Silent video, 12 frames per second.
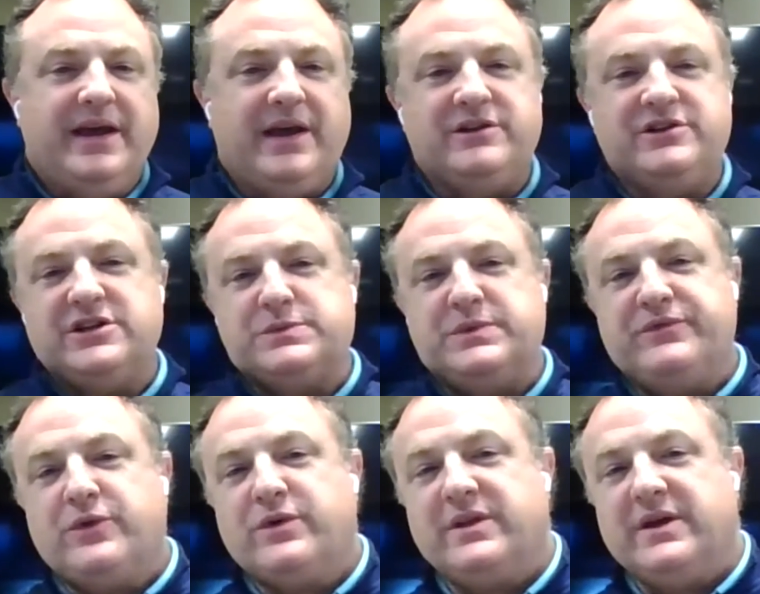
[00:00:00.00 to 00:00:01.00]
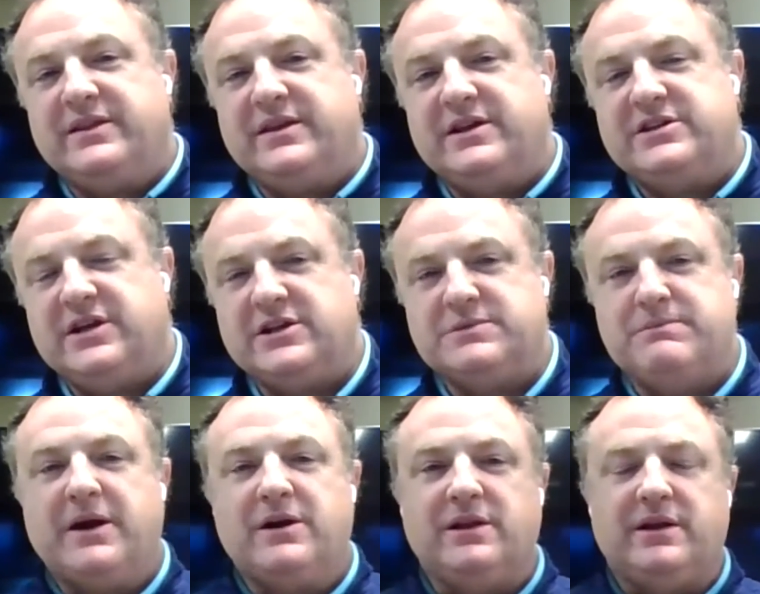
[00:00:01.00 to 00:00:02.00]
and just before that, they changed
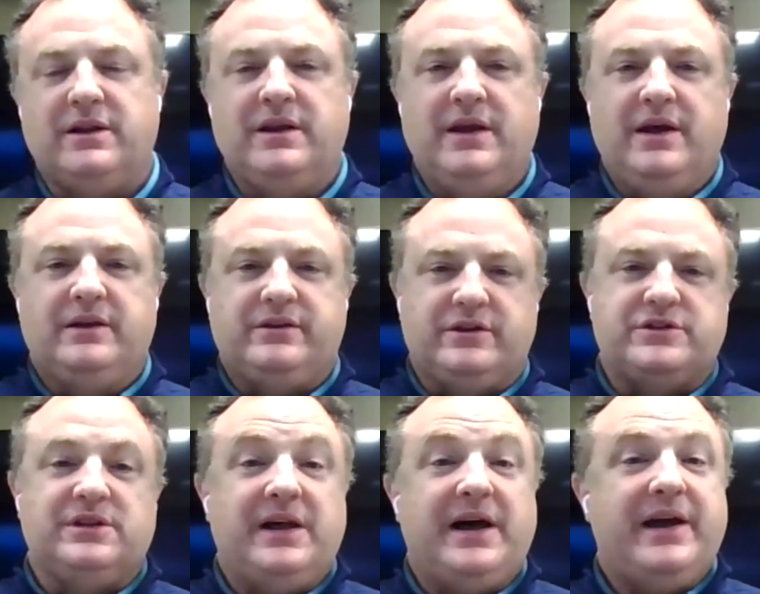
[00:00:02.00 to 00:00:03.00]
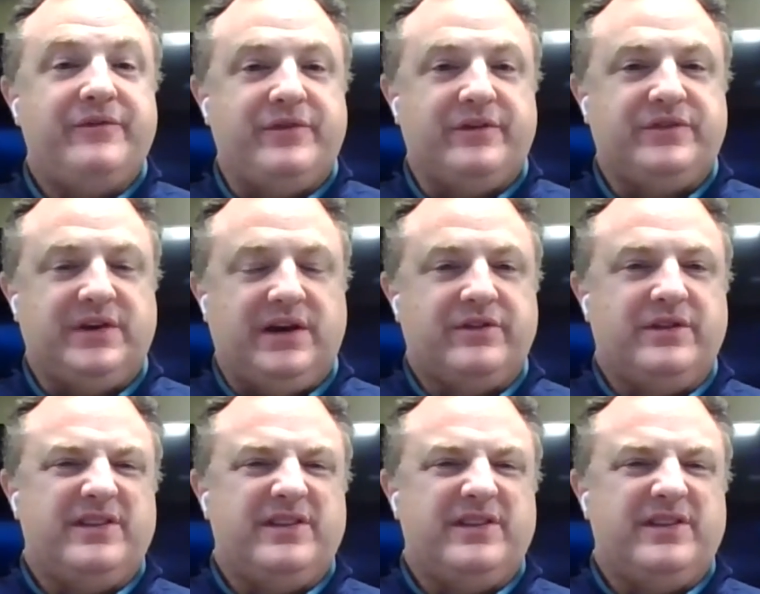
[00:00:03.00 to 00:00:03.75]
Maryland to July 15th.